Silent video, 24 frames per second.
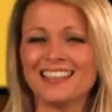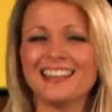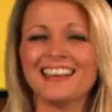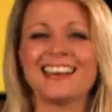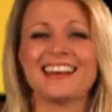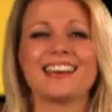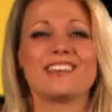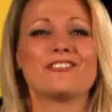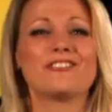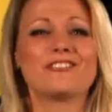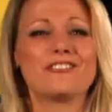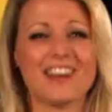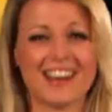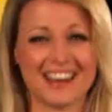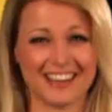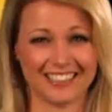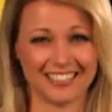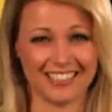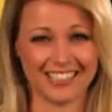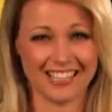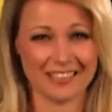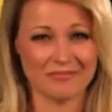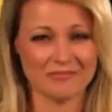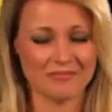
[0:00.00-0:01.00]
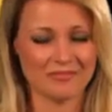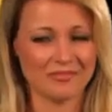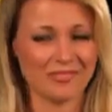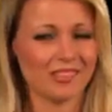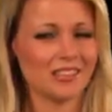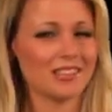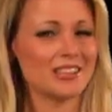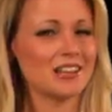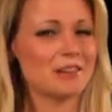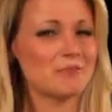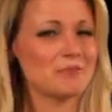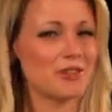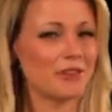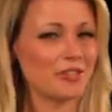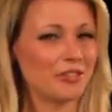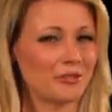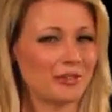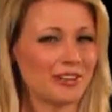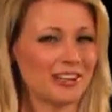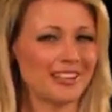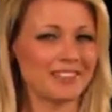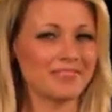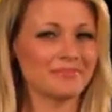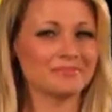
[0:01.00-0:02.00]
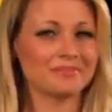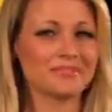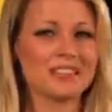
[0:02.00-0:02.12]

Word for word: And finally, number three,